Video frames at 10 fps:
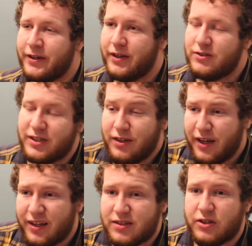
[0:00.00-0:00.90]
It was like,
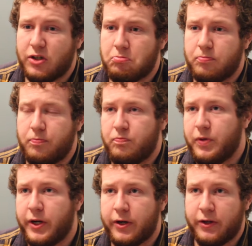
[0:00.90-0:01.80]
yeah, it's a good
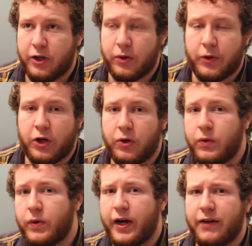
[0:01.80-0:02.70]
beer, you know,
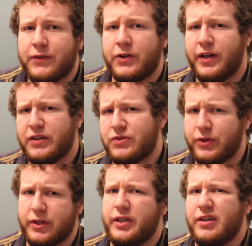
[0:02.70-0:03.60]
no aftertaste
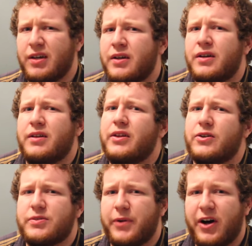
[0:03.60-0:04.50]
really. There
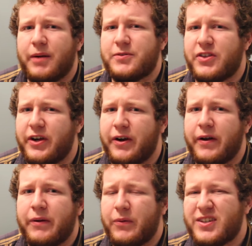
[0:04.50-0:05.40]
were some hops
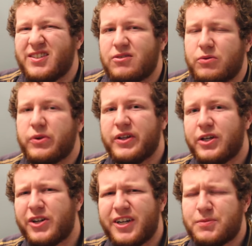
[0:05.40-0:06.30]
there. Wasn't really
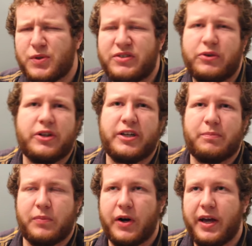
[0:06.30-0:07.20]
crisp, wasn't really
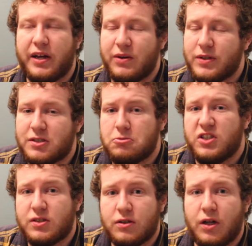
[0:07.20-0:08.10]
bright. It was
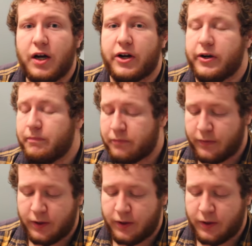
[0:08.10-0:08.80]
just a lager.